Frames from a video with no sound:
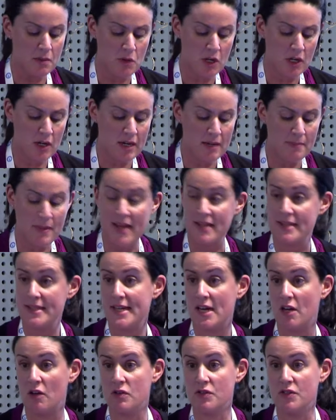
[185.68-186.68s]

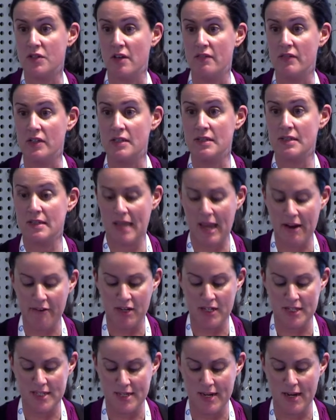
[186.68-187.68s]
community-based health service,
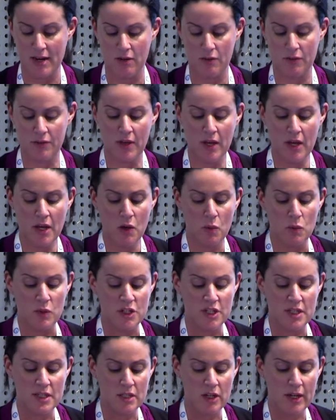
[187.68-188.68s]
Carrington Health,
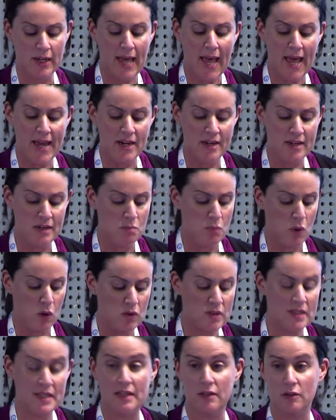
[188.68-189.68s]
which is located in
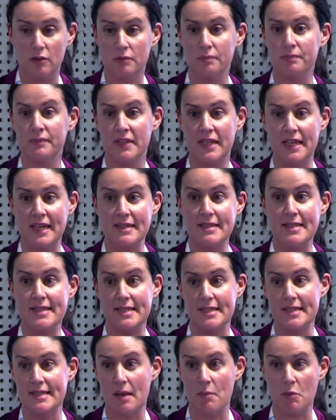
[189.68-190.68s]
Box Hill, the
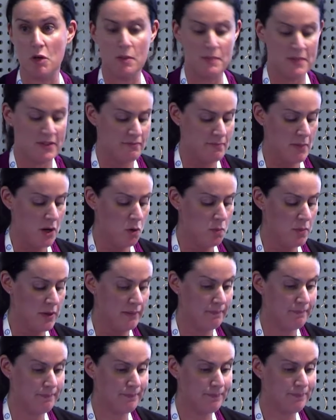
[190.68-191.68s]
eastern suburbs of
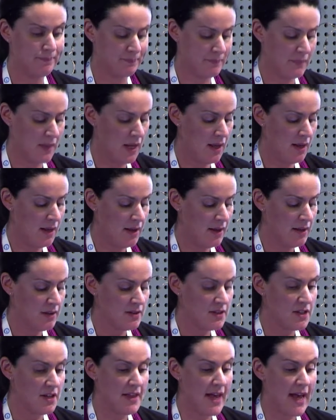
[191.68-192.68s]
Melbourne.
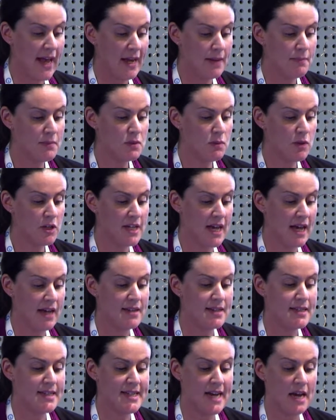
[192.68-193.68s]
So the aims were to
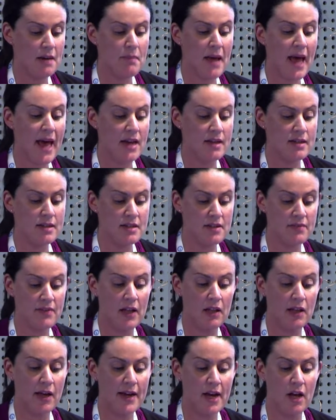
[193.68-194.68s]
understand patterns of
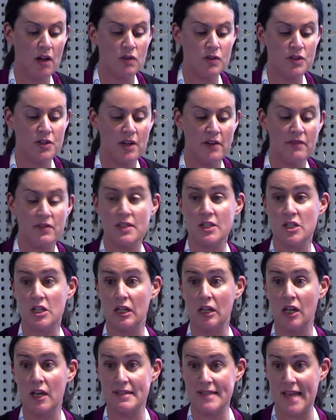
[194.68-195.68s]
allied health service
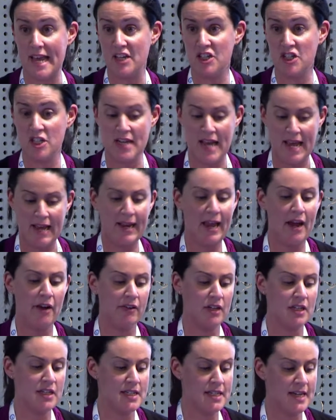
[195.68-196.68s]
utilisation at
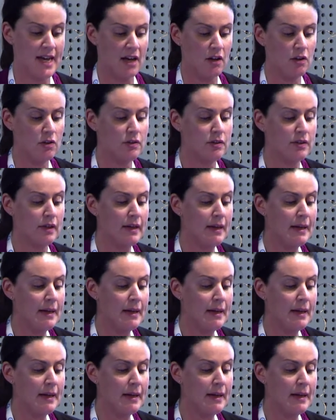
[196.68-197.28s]
Carrington Health